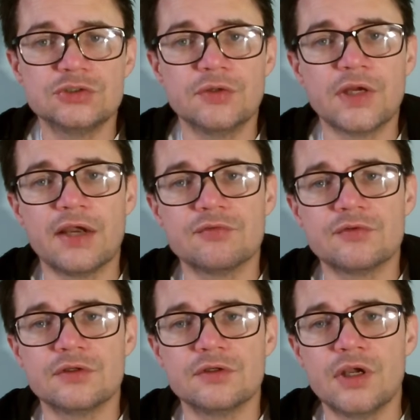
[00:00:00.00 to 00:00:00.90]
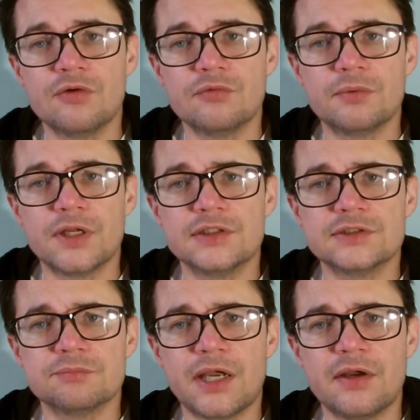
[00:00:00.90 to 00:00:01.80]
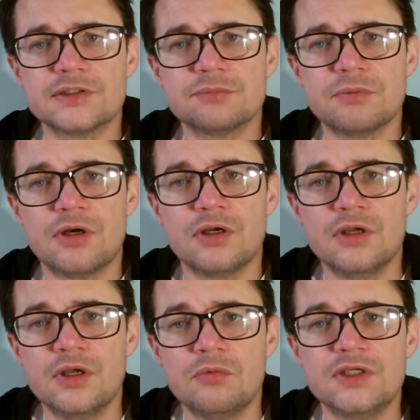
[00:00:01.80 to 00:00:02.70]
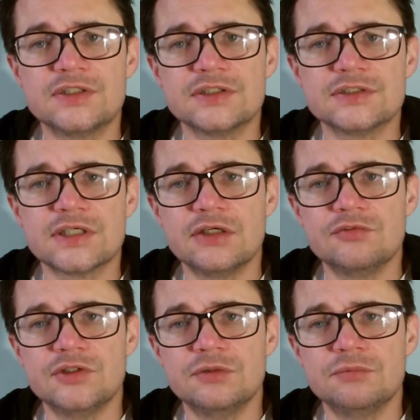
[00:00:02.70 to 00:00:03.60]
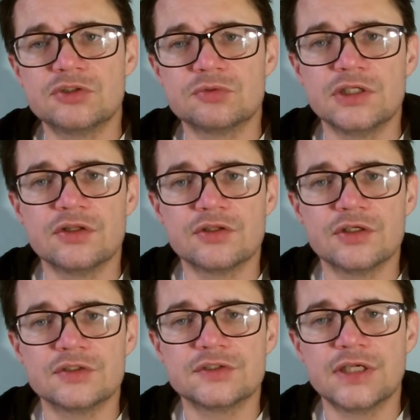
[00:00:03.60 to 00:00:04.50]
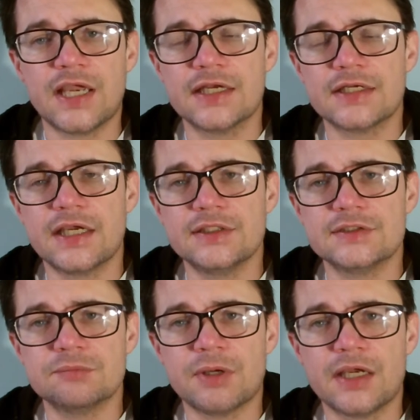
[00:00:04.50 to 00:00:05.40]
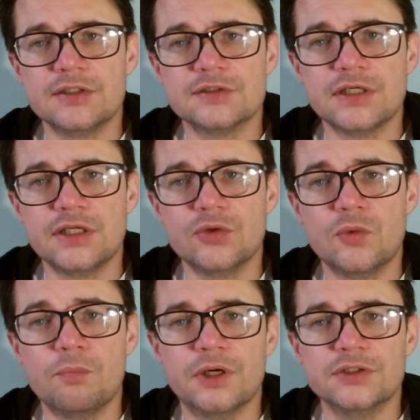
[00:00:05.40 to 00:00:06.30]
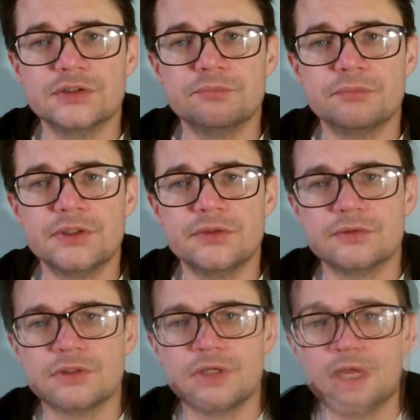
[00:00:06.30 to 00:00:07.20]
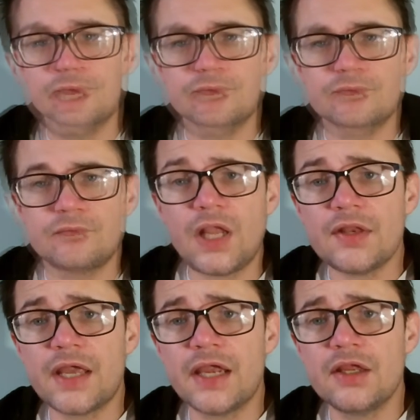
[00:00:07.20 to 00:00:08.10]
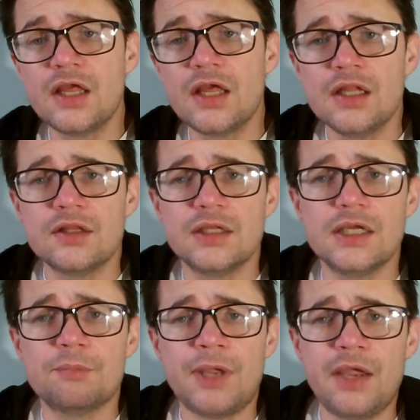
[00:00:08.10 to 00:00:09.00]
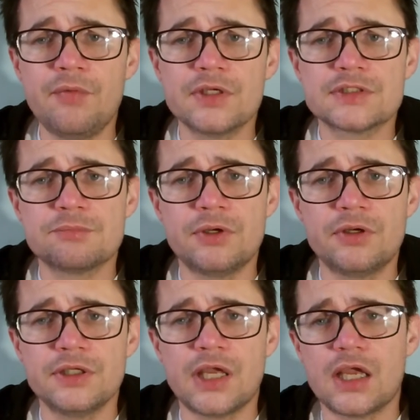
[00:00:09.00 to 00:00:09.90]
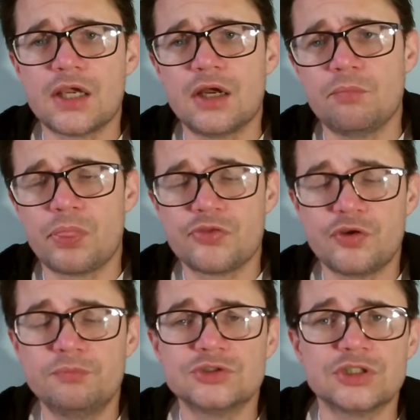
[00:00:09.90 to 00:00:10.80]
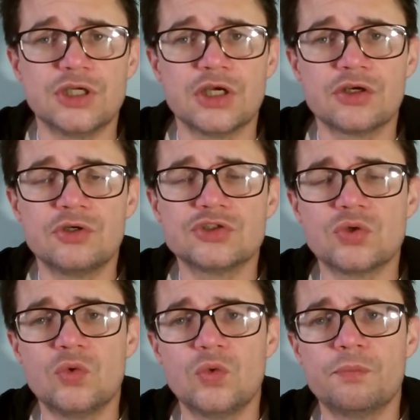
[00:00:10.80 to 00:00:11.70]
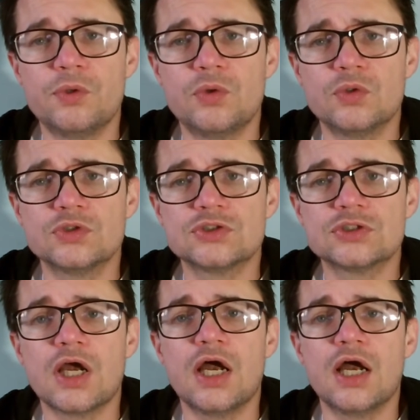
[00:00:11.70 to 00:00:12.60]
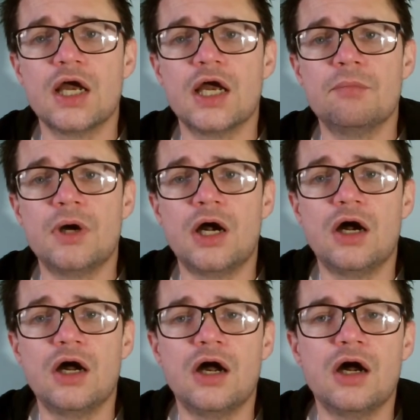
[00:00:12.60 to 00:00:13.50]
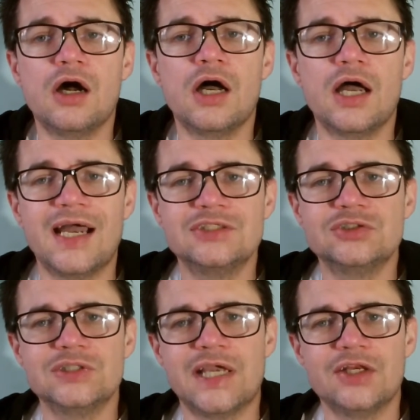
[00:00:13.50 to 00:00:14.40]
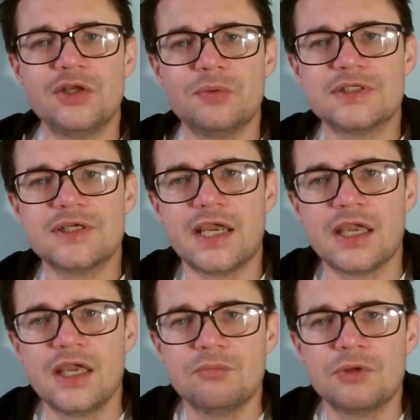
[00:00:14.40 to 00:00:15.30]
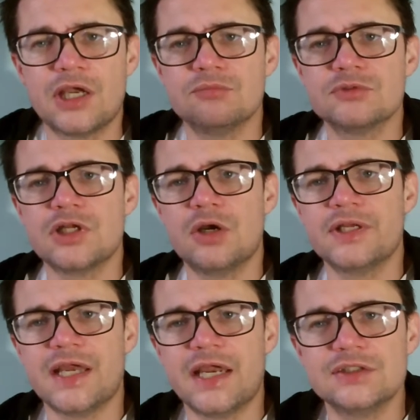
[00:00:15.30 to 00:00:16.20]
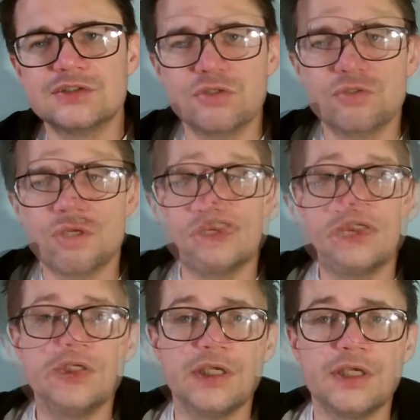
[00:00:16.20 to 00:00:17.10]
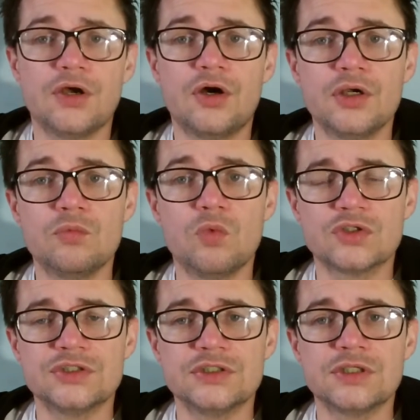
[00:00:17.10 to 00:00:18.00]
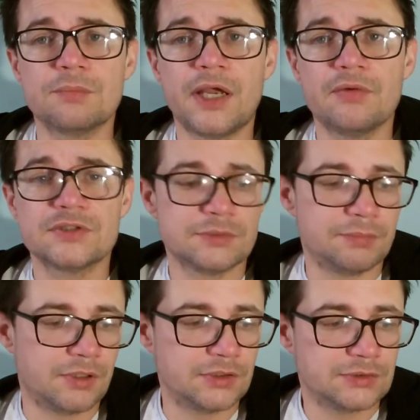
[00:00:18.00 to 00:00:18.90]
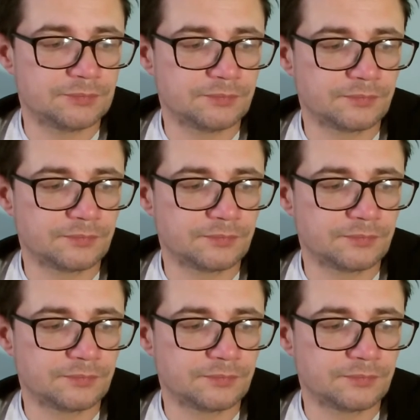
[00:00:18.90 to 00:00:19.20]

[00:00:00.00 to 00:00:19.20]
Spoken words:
don't have to replace the power supply, which can save you between £30 and £80 in your budget build. Now, the power supply consumption across all the boards as you get newer tech, becomes lower down, so you don't need high wattage power supplies.